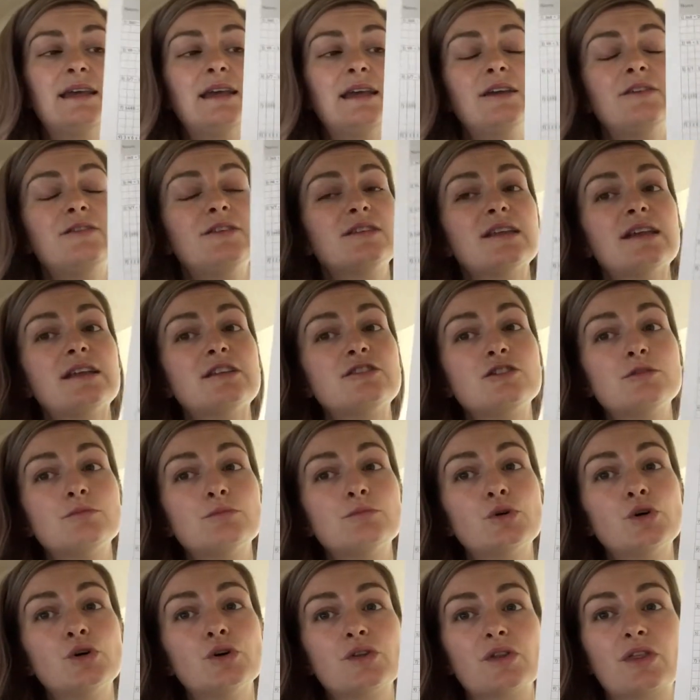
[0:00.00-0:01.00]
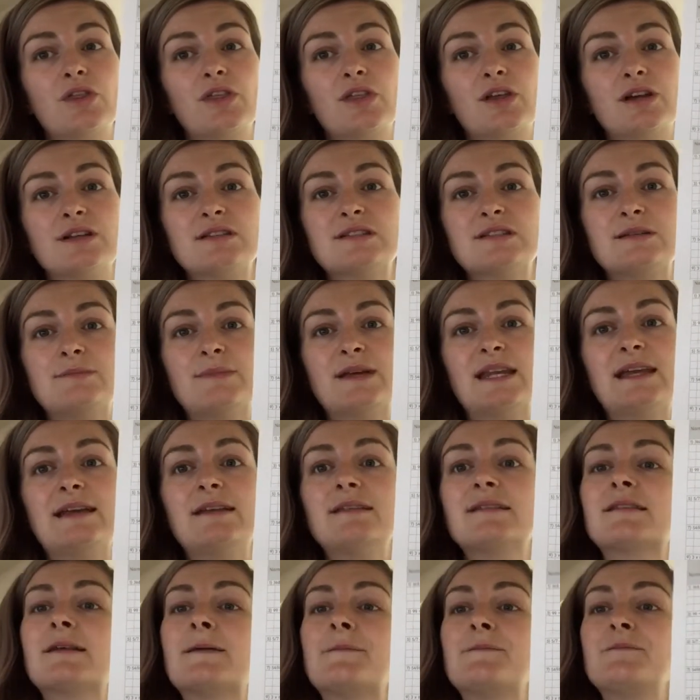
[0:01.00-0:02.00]
If it takes you more than 30
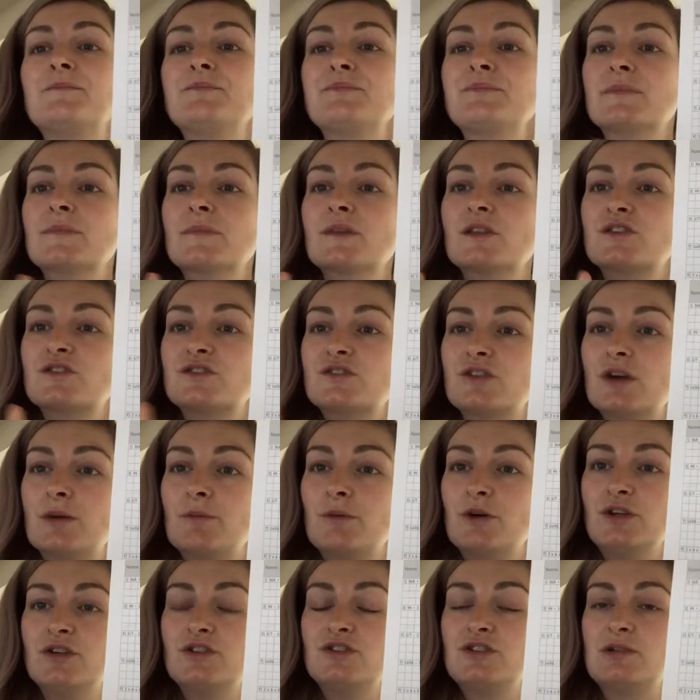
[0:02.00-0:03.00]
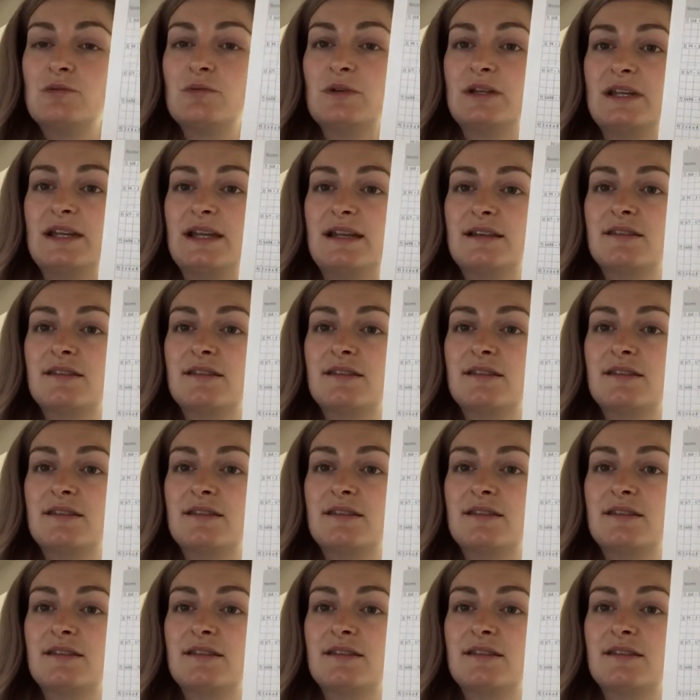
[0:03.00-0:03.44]
minutes, stop what you're doing when it gets